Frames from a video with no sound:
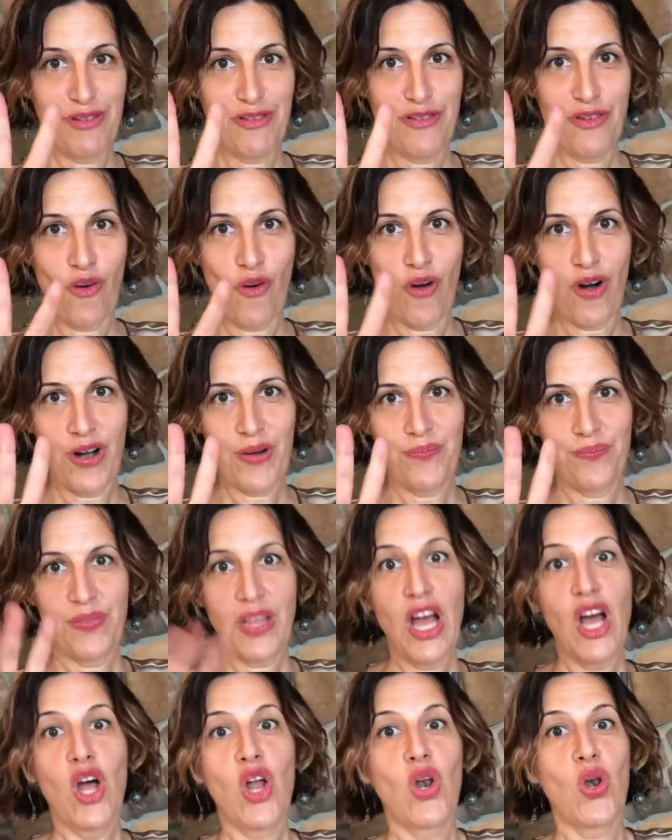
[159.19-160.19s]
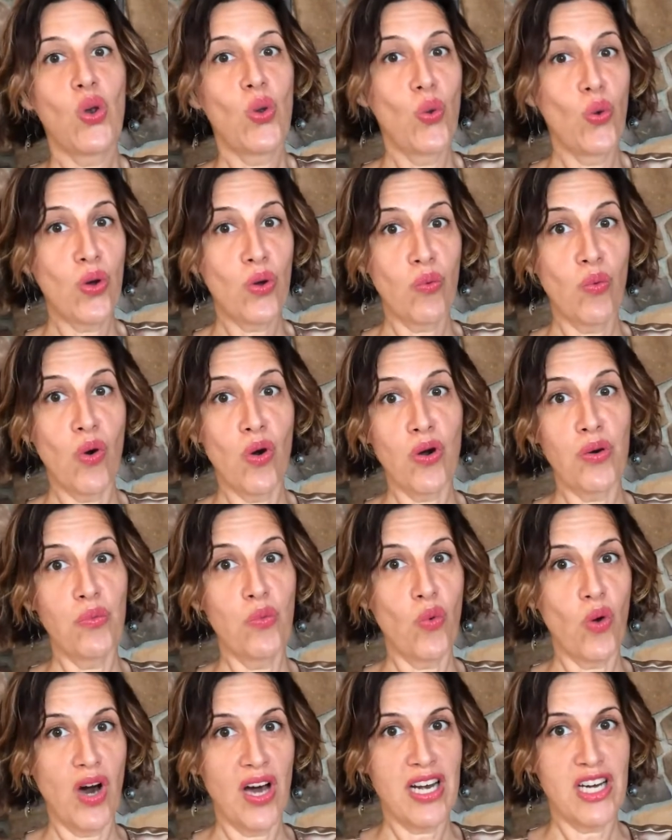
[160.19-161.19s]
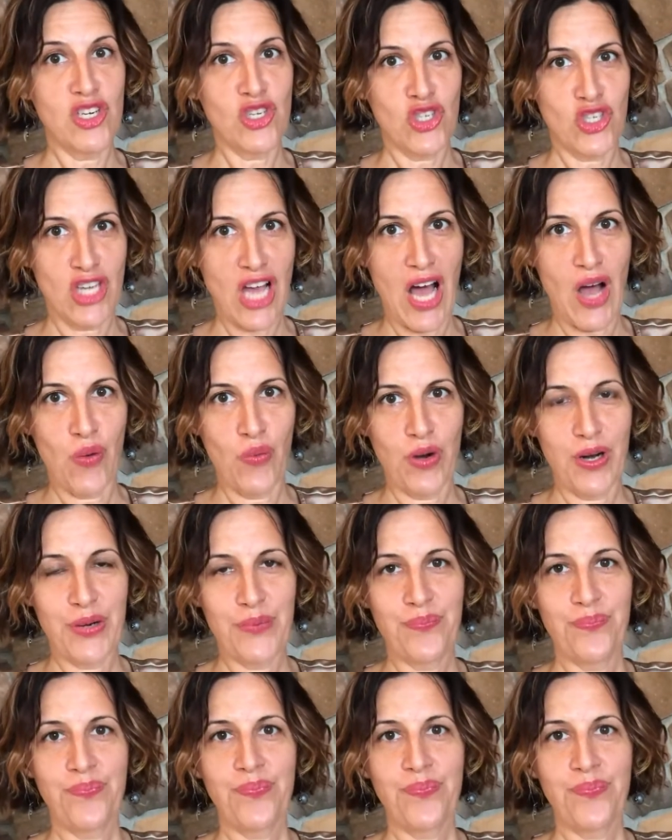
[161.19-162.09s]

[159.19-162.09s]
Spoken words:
4, lukewarm water shower.